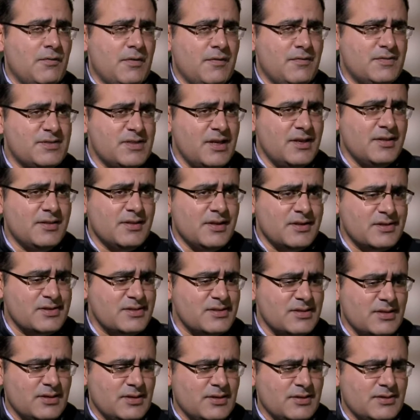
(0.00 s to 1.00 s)
we've seen this
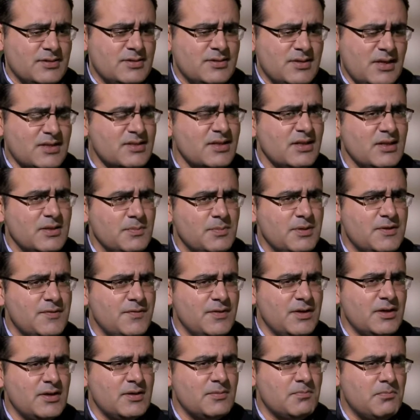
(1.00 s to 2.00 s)
tussle
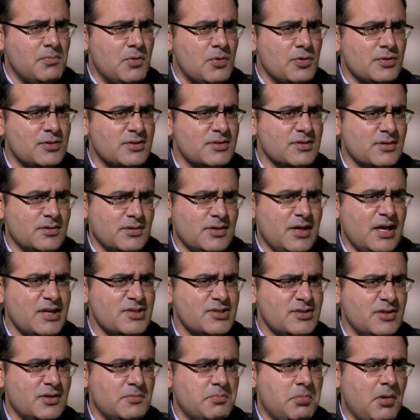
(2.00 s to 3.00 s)
between both
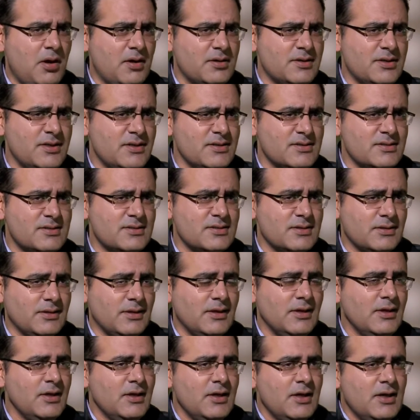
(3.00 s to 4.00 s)
national parties
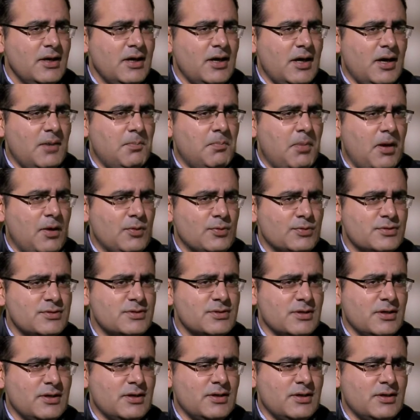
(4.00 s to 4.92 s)
about